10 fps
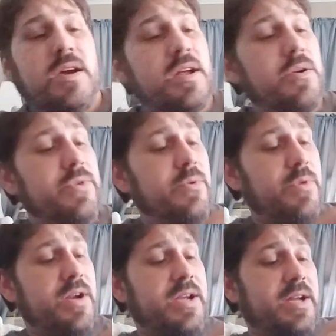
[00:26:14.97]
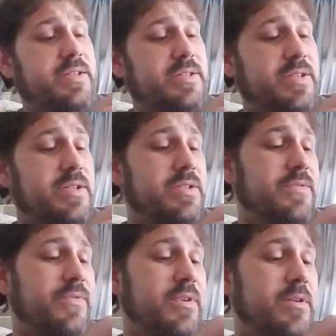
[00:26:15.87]
I don't know where he got this engine
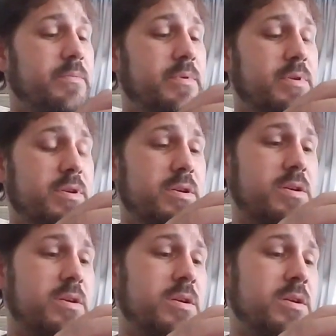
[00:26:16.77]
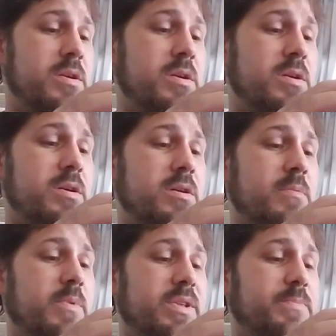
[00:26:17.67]
from,
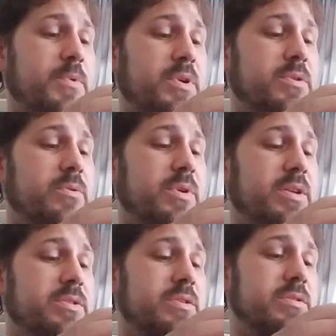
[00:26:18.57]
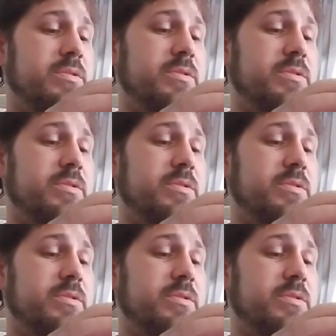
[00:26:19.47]
but it's a pretty cool engine.